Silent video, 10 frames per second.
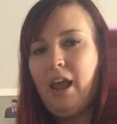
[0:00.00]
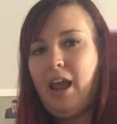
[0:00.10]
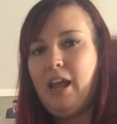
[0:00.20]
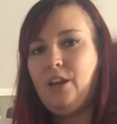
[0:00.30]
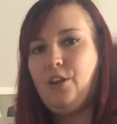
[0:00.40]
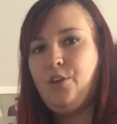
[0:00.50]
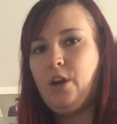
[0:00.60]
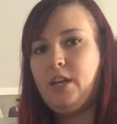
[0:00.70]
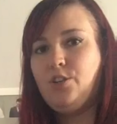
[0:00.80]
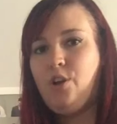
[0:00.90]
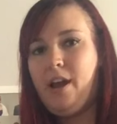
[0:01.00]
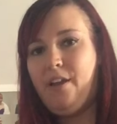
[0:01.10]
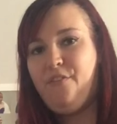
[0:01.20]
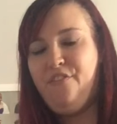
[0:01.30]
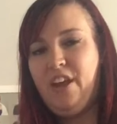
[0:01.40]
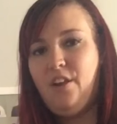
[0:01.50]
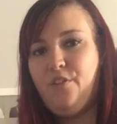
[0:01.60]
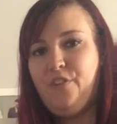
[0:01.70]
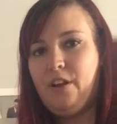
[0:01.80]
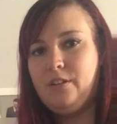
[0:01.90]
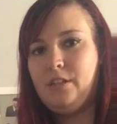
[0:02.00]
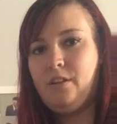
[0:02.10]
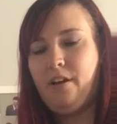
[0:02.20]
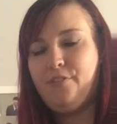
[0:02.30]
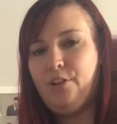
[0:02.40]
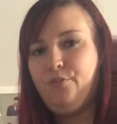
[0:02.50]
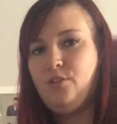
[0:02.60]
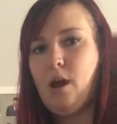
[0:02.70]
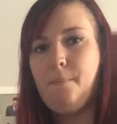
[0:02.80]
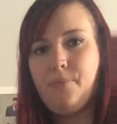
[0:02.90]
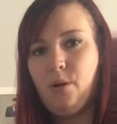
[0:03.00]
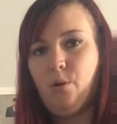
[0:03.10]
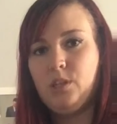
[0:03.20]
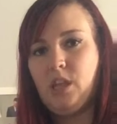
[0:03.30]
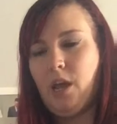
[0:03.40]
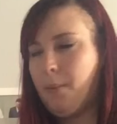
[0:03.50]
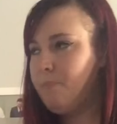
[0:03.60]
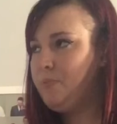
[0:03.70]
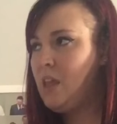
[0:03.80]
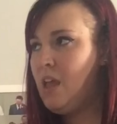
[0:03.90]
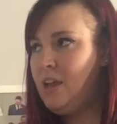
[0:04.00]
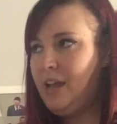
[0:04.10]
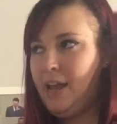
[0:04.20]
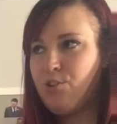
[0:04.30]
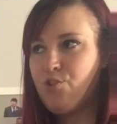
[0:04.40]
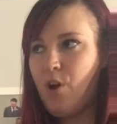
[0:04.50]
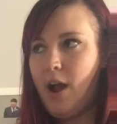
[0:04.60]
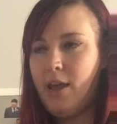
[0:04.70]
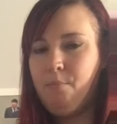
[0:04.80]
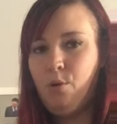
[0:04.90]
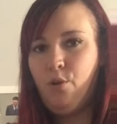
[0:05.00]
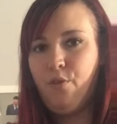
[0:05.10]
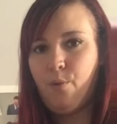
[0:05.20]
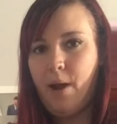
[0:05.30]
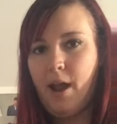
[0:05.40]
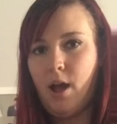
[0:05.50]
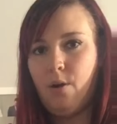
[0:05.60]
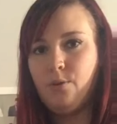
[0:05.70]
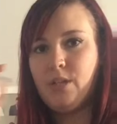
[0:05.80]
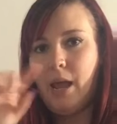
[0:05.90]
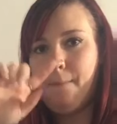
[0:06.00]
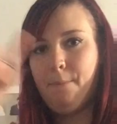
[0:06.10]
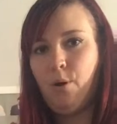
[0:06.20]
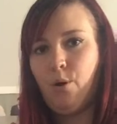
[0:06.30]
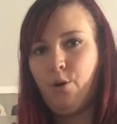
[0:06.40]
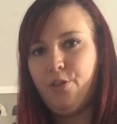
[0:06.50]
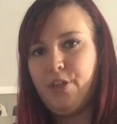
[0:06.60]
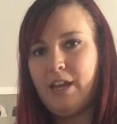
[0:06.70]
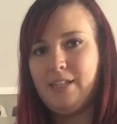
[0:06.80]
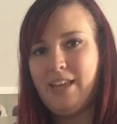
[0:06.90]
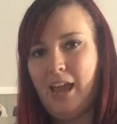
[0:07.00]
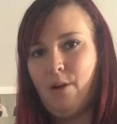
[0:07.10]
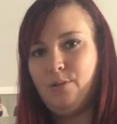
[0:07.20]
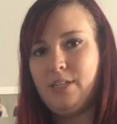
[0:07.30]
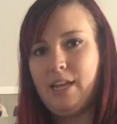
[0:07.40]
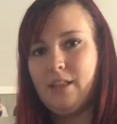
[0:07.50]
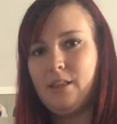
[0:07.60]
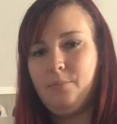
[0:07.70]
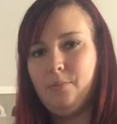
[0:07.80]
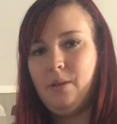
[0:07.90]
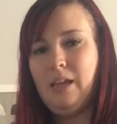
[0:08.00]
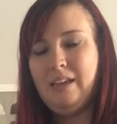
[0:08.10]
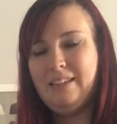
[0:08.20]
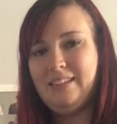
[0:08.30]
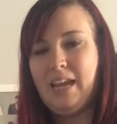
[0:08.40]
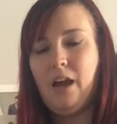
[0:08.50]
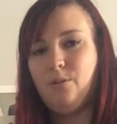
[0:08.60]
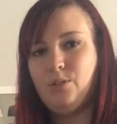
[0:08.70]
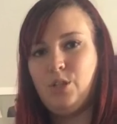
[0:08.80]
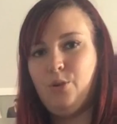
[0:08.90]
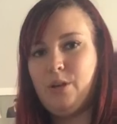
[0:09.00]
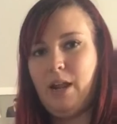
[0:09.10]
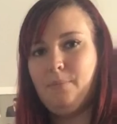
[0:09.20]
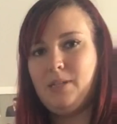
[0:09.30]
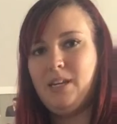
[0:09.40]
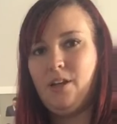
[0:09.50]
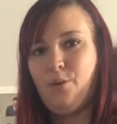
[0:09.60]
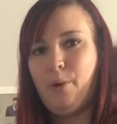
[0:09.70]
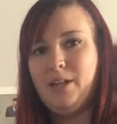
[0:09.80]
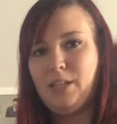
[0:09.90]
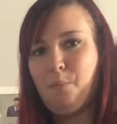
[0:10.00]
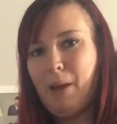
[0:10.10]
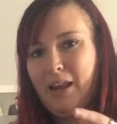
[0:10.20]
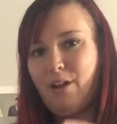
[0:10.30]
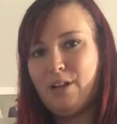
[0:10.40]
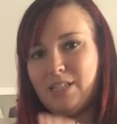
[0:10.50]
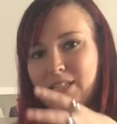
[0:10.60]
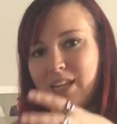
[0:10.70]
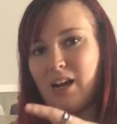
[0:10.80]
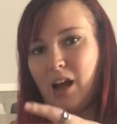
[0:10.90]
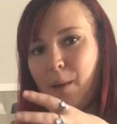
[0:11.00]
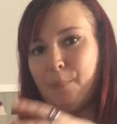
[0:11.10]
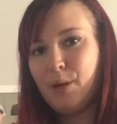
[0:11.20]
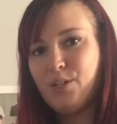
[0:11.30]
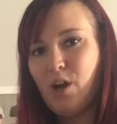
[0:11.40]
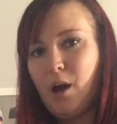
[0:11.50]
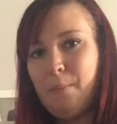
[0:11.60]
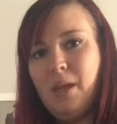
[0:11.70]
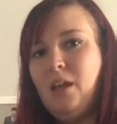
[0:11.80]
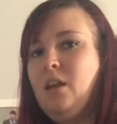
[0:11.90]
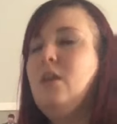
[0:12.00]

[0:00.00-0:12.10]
and you got to try and fit your fingers in there after you've dumped the whole thing and try and move around and pull things out to get them down so you can empty it. Otherwise, like, pet hair gets stuck up on top.